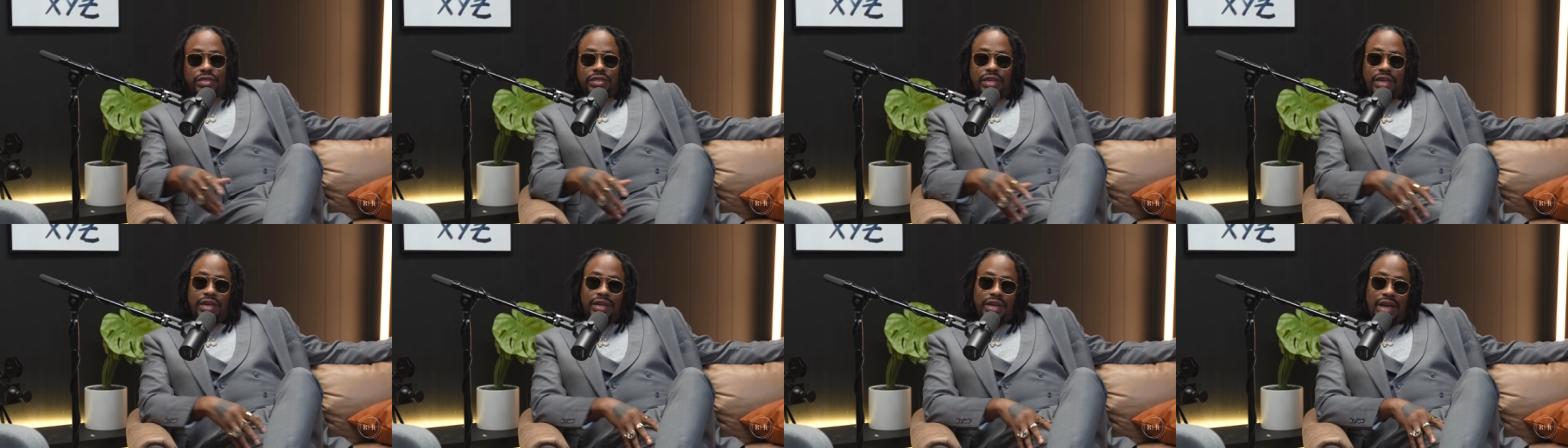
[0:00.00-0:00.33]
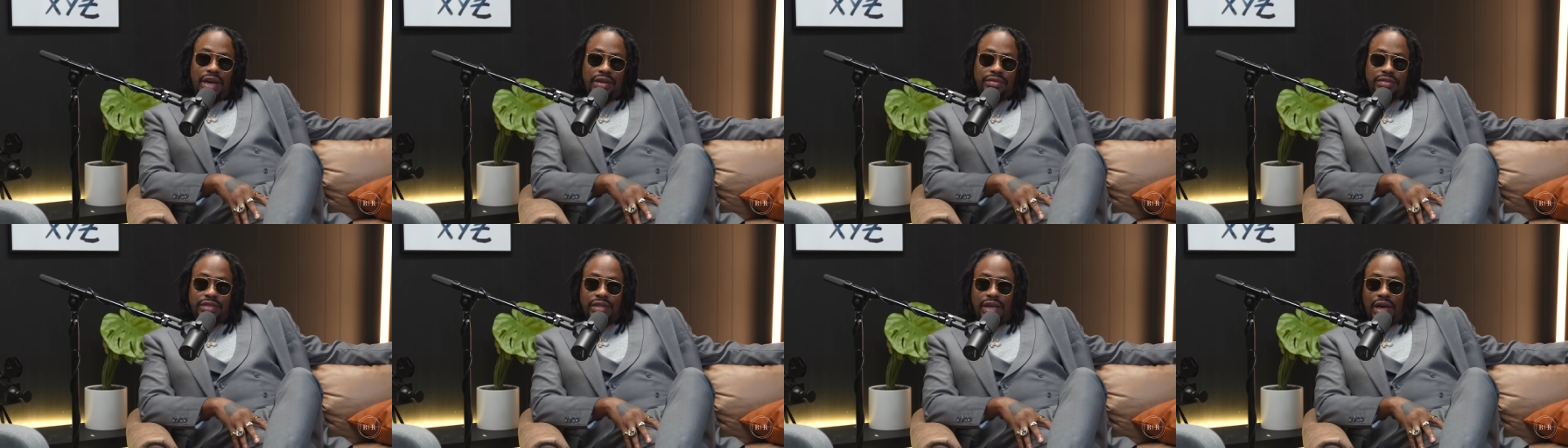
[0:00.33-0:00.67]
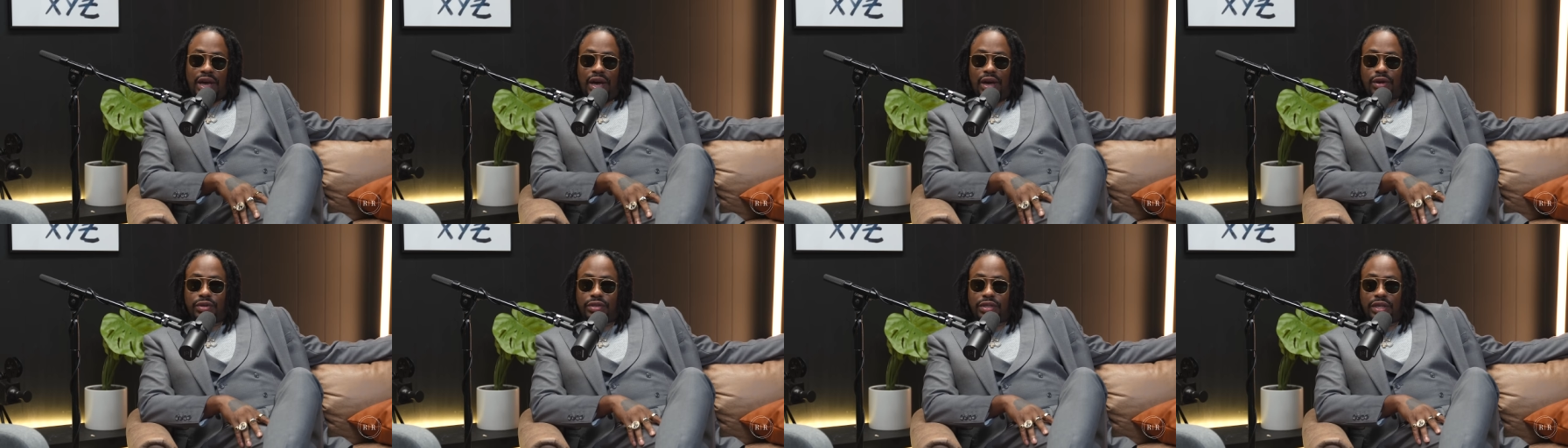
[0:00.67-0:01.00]
their
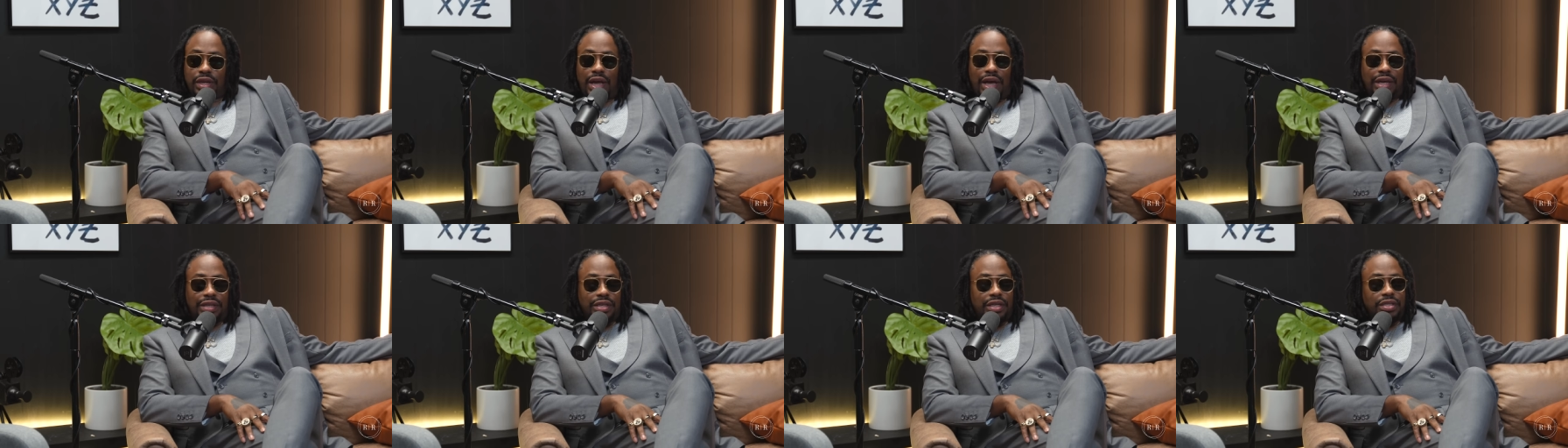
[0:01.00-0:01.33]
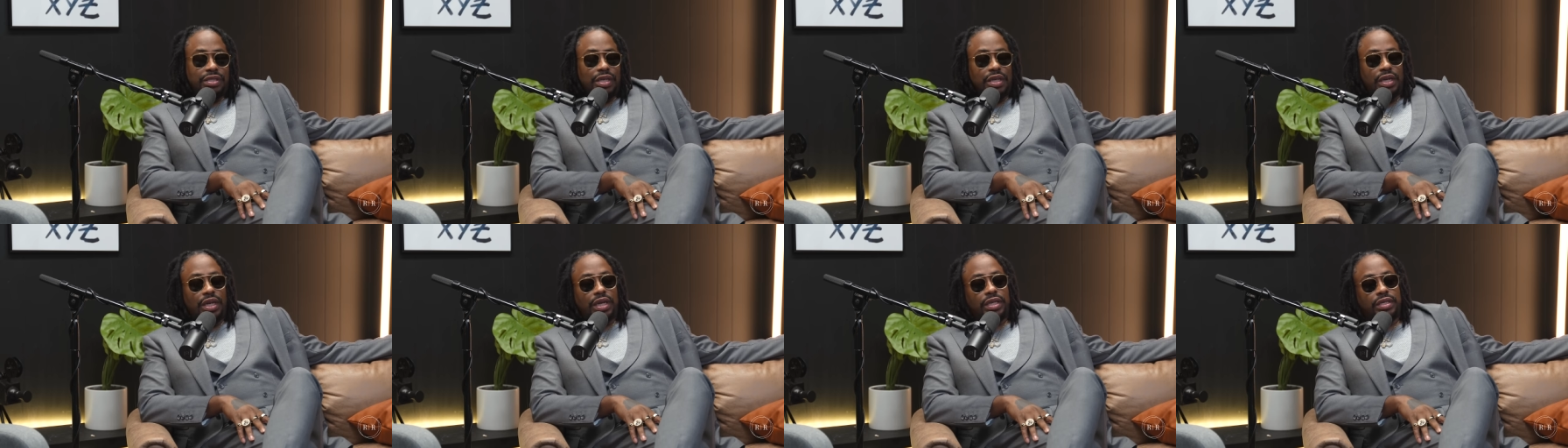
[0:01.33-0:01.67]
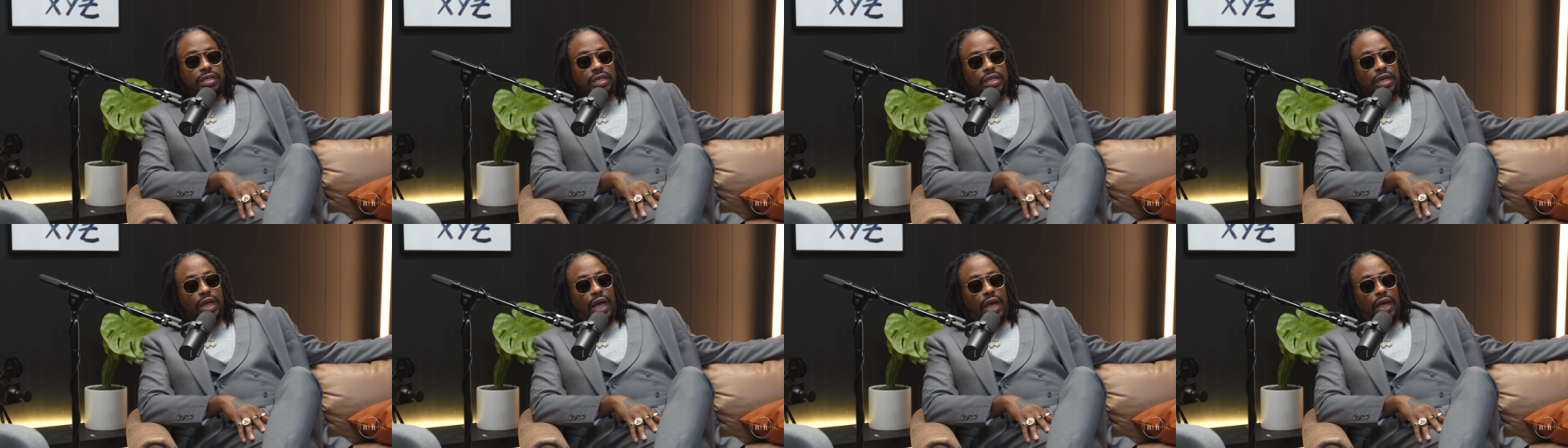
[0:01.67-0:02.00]
lifestyle, it's
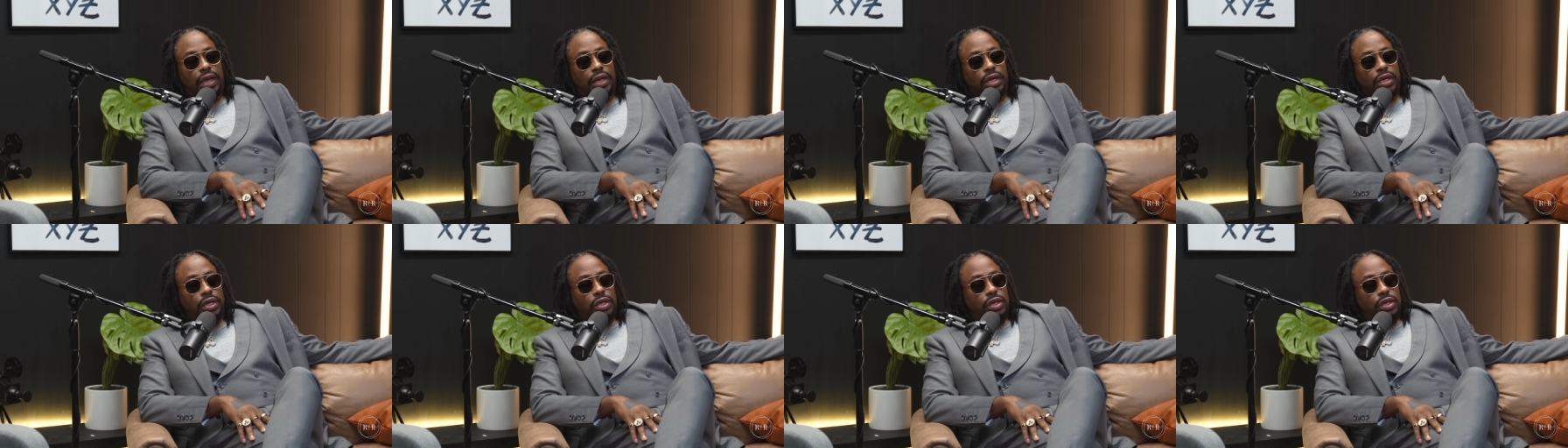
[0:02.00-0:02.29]
a lot.